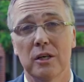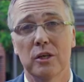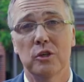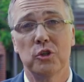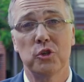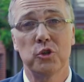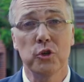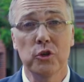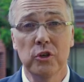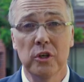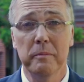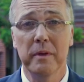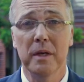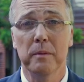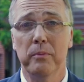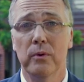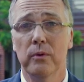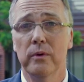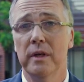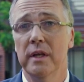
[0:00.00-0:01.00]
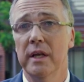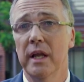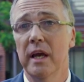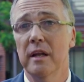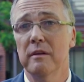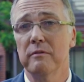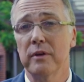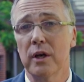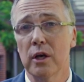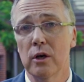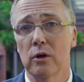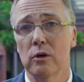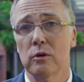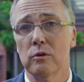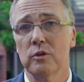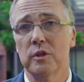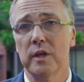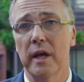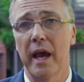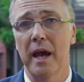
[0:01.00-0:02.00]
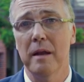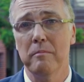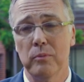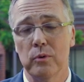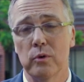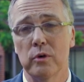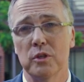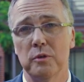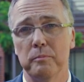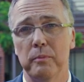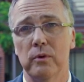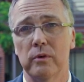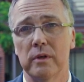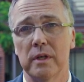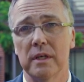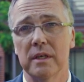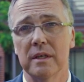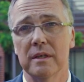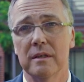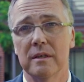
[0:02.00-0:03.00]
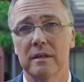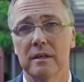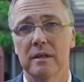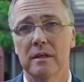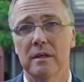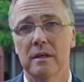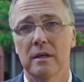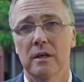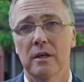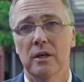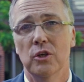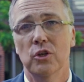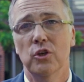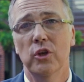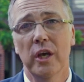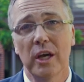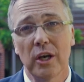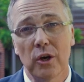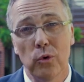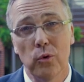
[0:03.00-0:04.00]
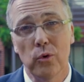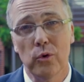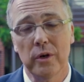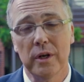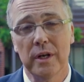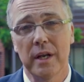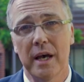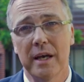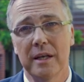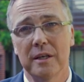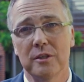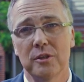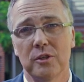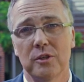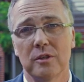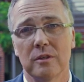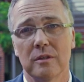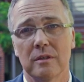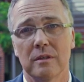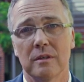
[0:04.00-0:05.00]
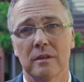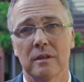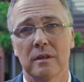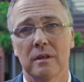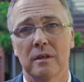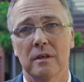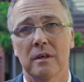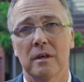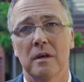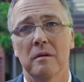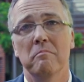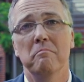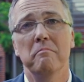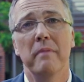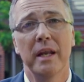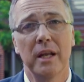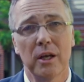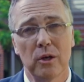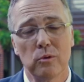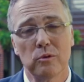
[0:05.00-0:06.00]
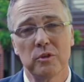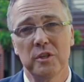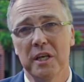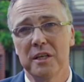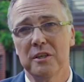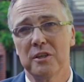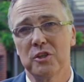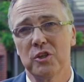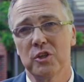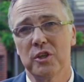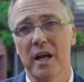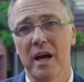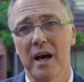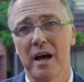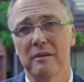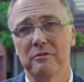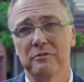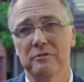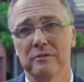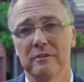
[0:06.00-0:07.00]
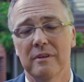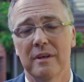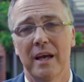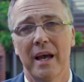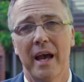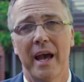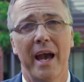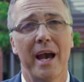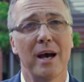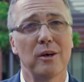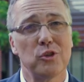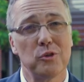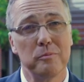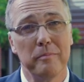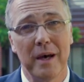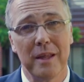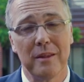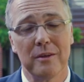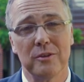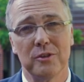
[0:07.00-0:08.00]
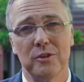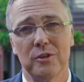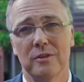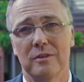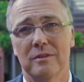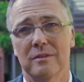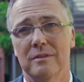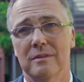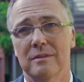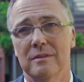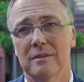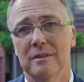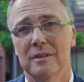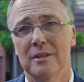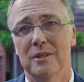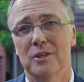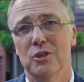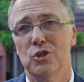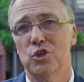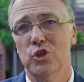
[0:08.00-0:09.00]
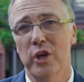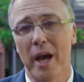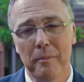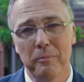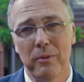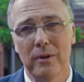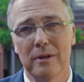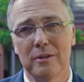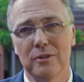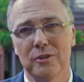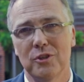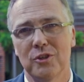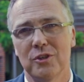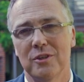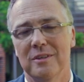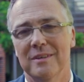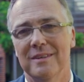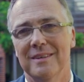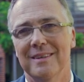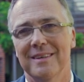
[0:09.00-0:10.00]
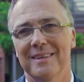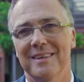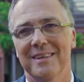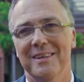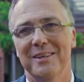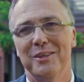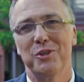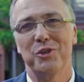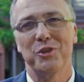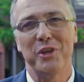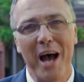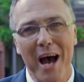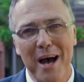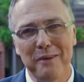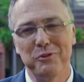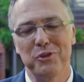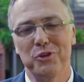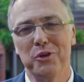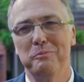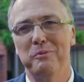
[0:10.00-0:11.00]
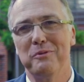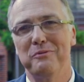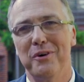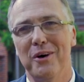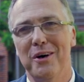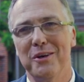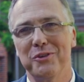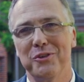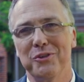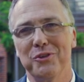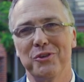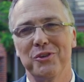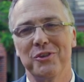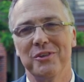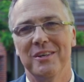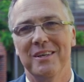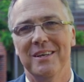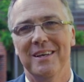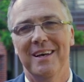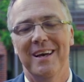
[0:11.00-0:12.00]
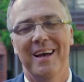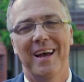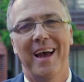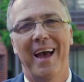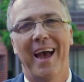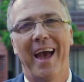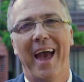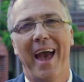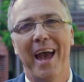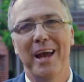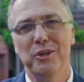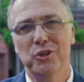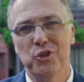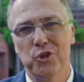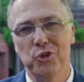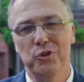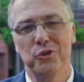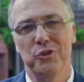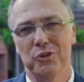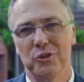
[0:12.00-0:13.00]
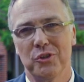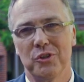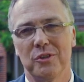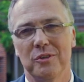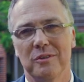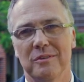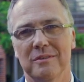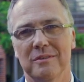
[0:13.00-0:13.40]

soon to be appointed head of girls and boys boarding, year coordinators, medical centre staff, house mothers, chaplains, staff supervisors, and tutors,